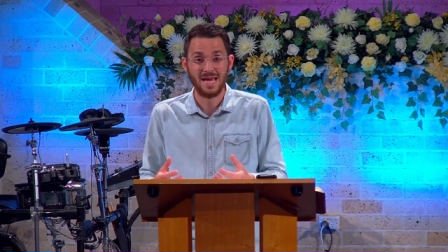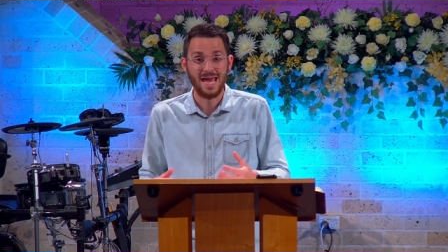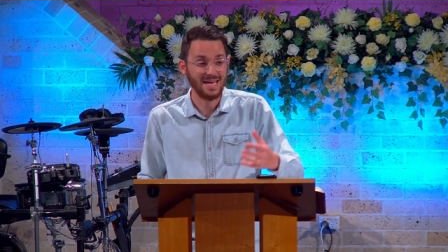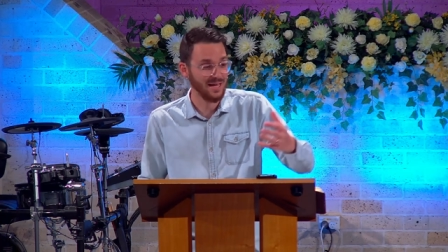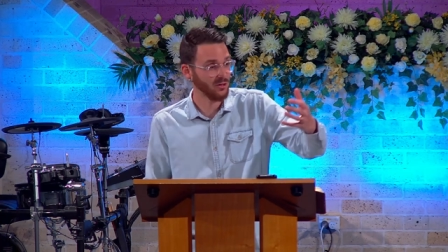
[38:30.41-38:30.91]

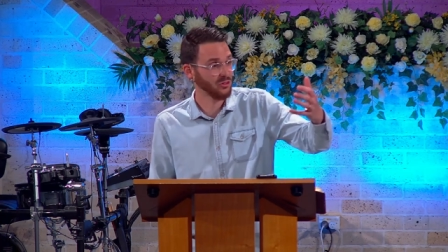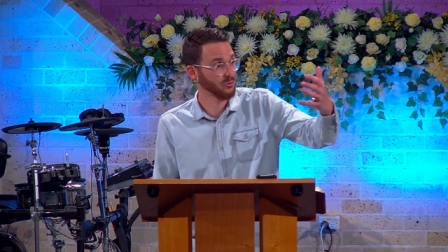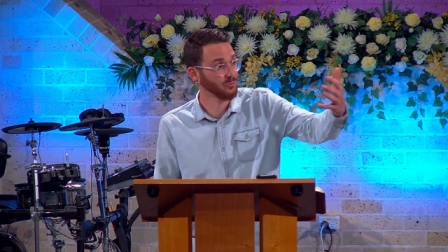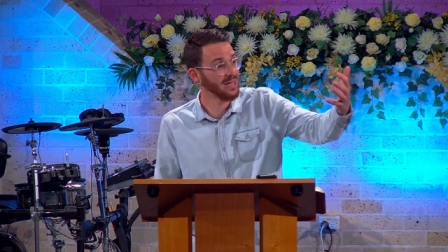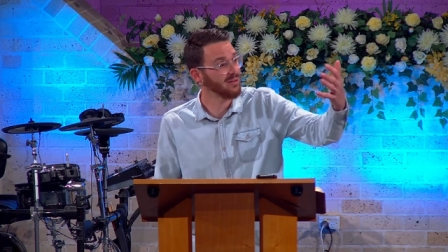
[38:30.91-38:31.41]
And our
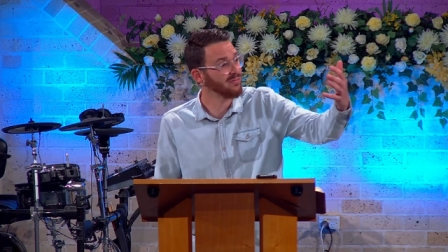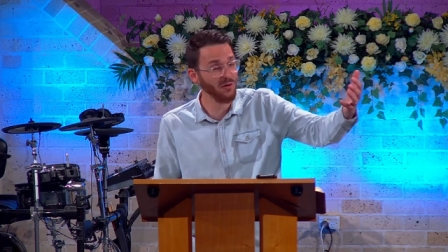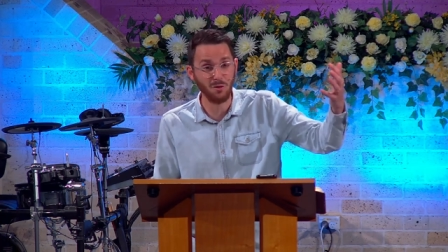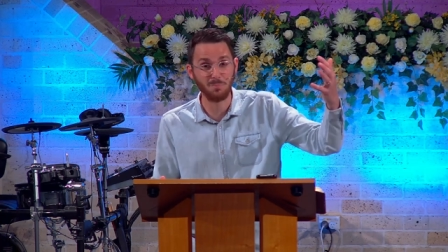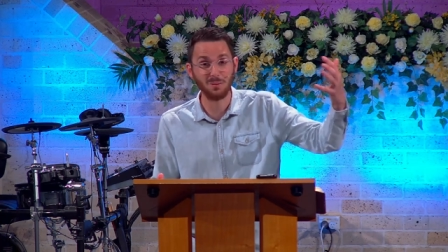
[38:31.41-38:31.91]

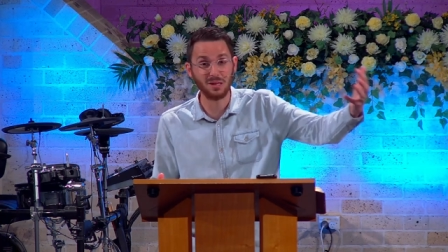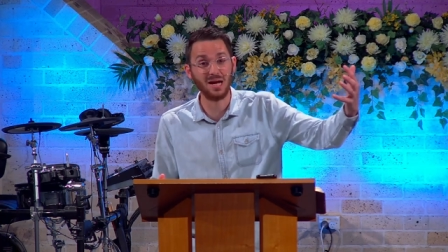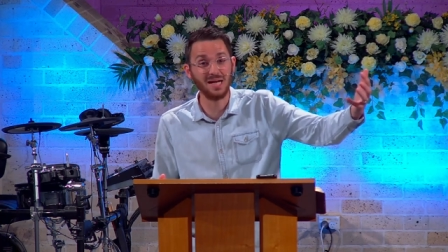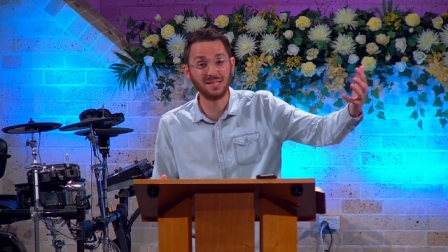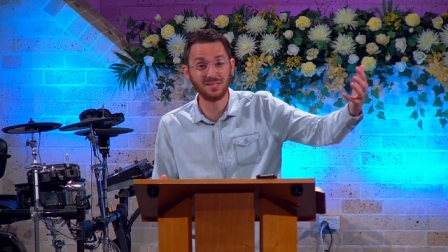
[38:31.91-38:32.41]
threefold
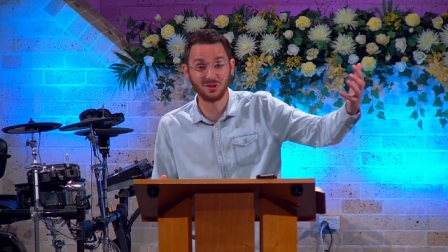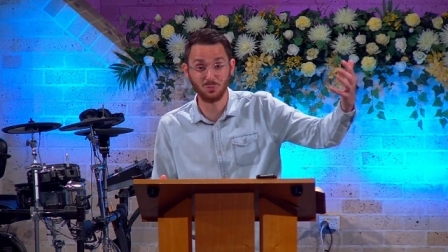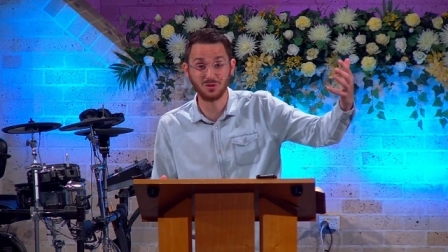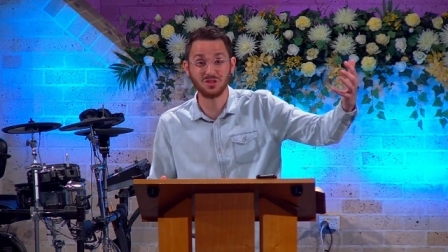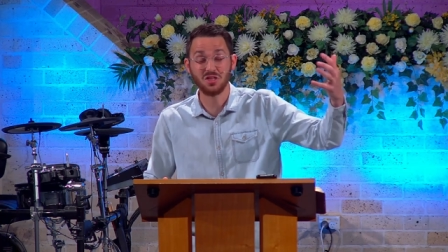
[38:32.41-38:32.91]
blindness
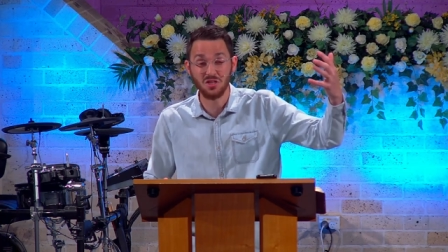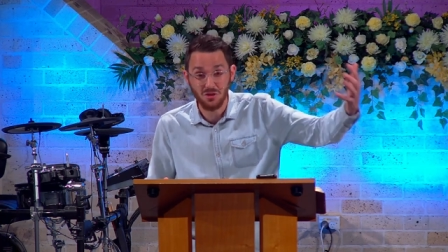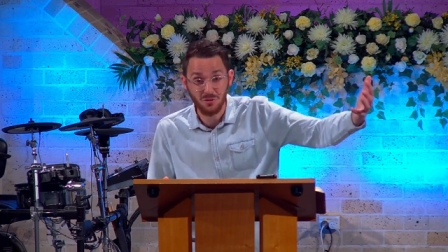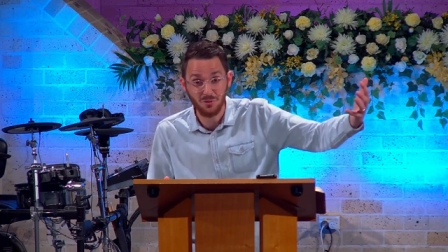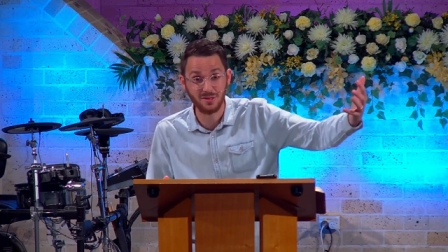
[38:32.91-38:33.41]
was
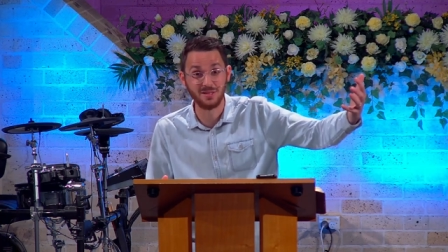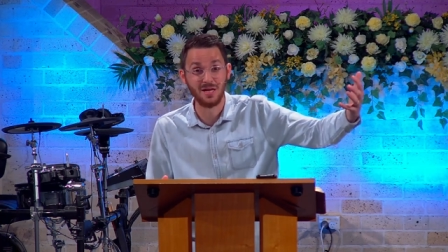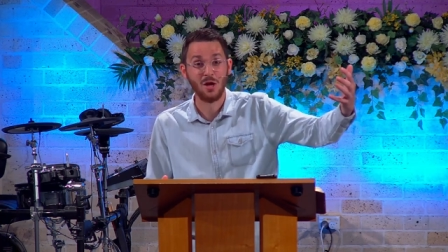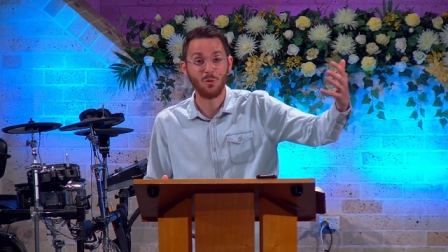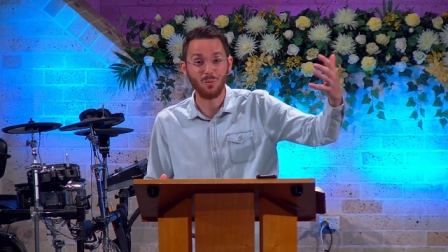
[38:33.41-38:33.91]
cured
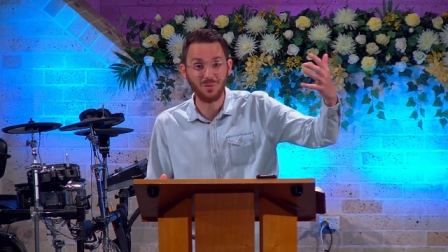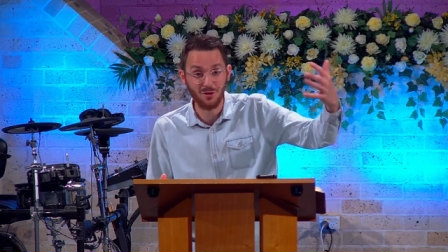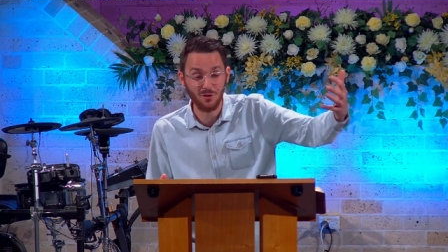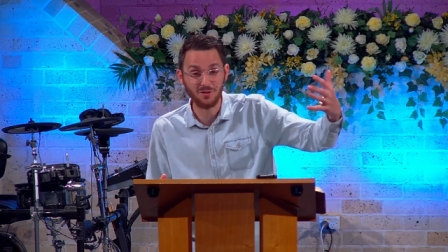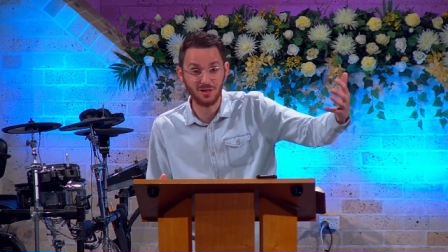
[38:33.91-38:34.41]
when we
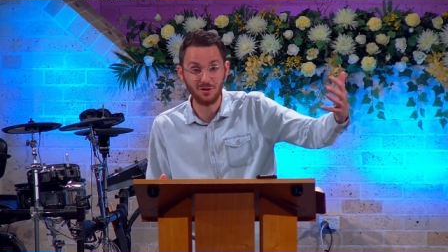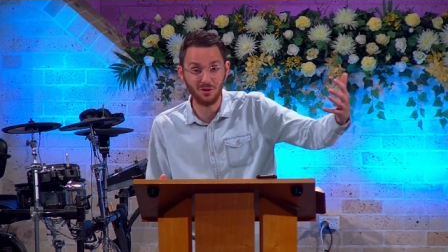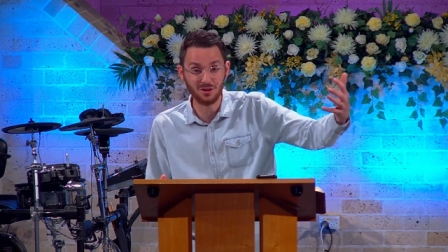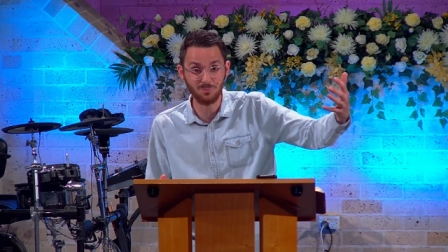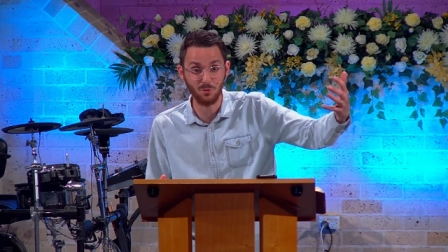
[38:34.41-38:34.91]
heard the
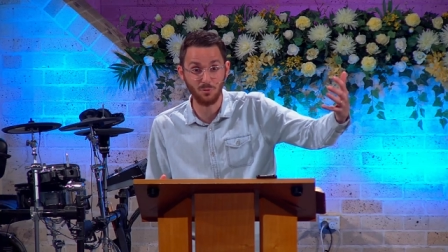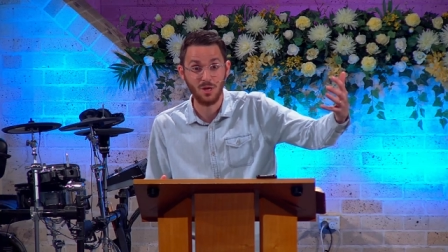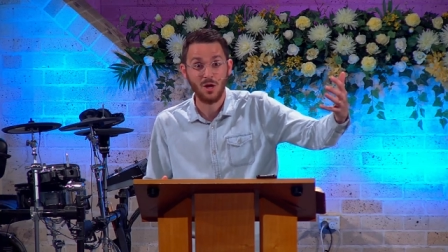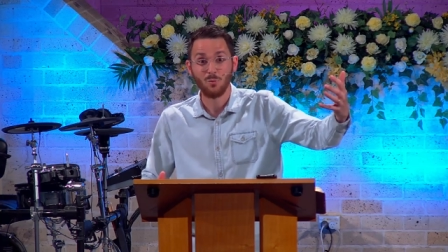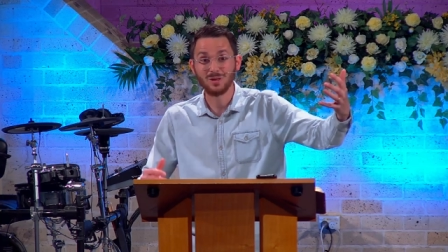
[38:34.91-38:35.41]
gospel.
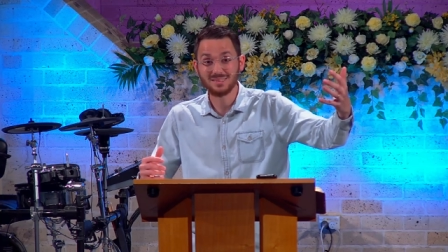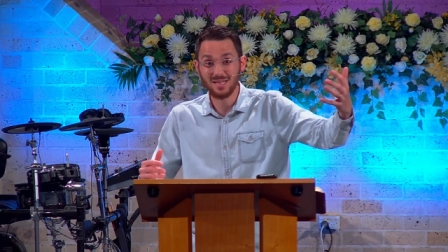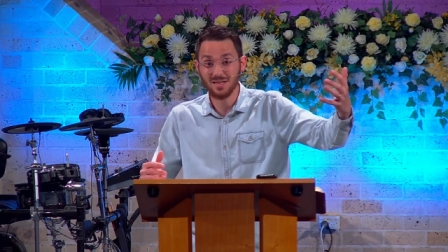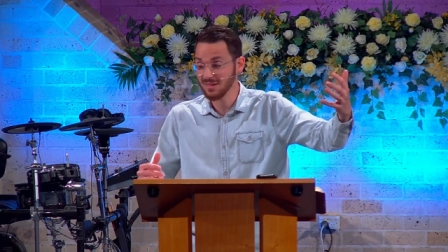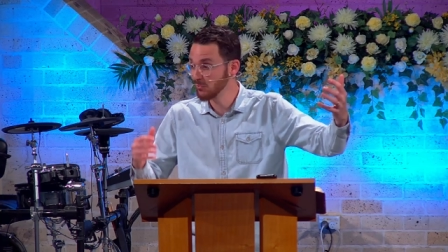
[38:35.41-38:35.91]
We
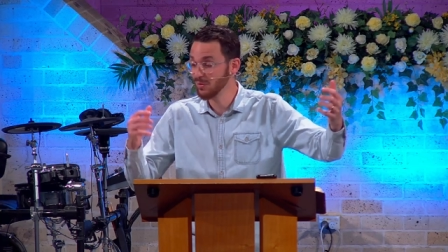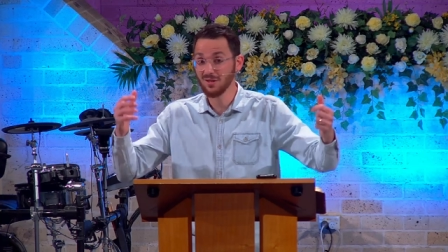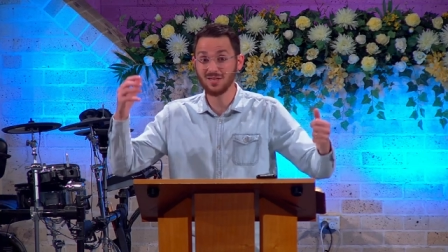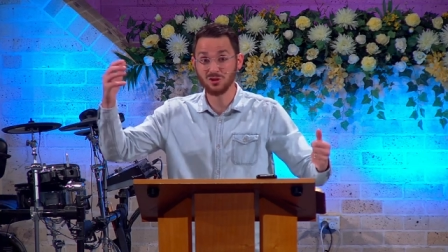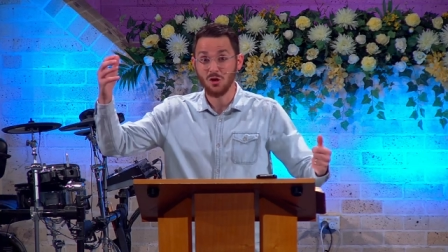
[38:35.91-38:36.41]
suddenly
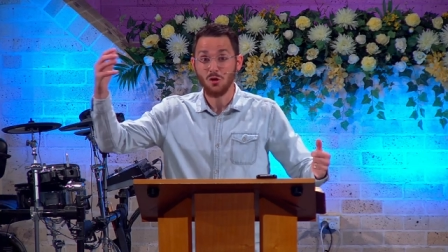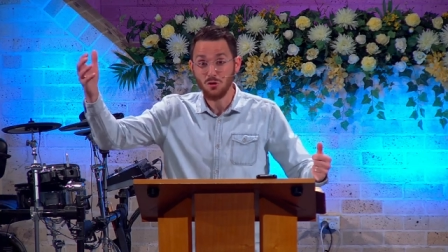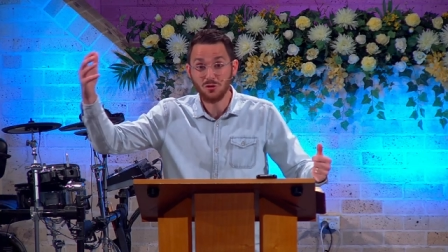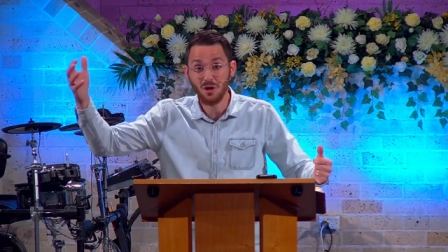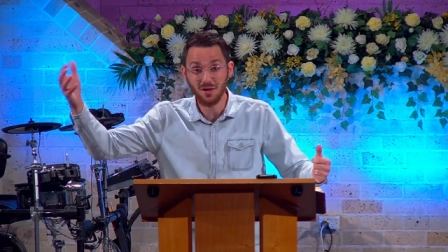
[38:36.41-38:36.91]
realized
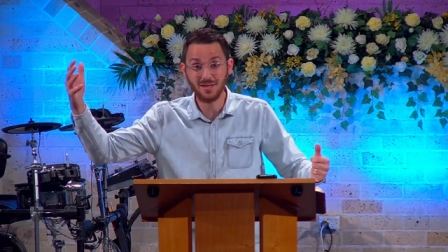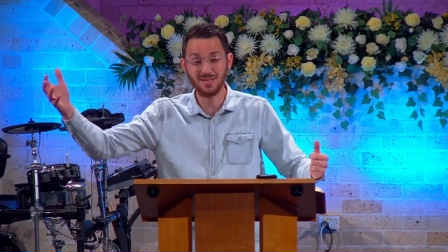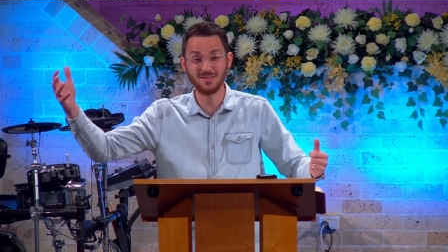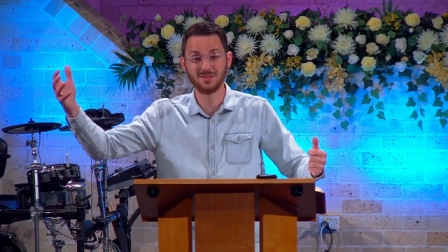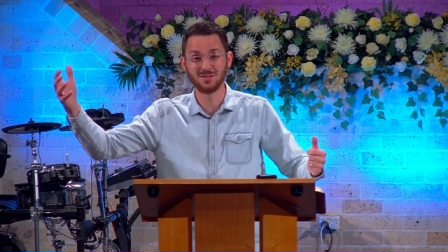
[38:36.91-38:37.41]
who God
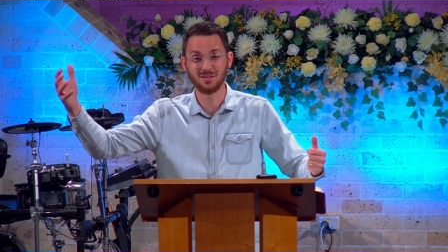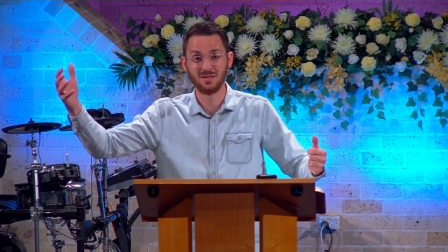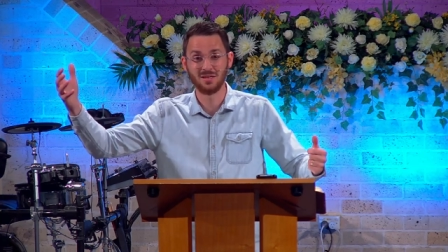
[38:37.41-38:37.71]
is